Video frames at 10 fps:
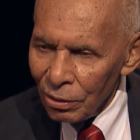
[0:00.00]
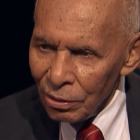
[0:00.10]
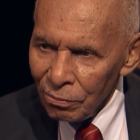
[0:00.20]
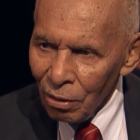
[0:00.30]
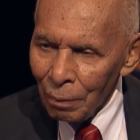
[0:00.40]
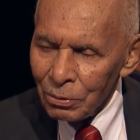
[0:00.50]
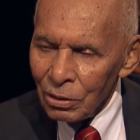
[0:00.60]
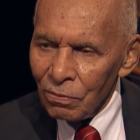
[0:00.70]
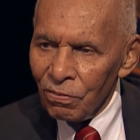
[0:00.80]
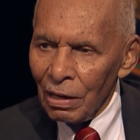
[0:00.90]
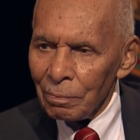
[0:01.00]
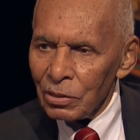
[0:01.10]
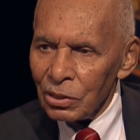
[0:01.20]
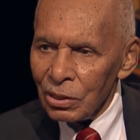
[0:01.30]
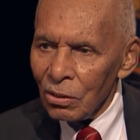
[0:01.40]
and the Robinson
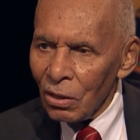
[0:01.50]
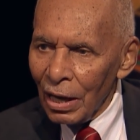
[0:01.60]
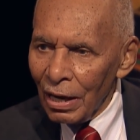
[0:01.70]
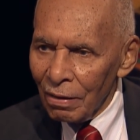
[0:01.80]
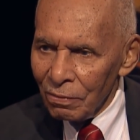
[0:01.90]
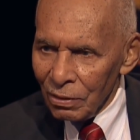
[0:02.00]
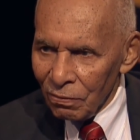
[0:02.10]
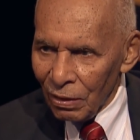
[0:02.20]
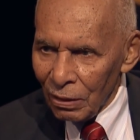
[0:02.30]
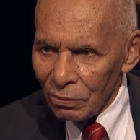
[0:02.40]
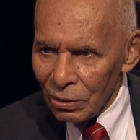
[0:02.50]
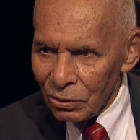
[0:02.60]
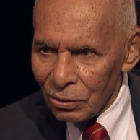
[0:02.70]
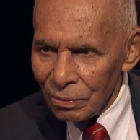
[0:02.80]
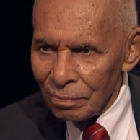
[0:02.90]
family still have in the foundation?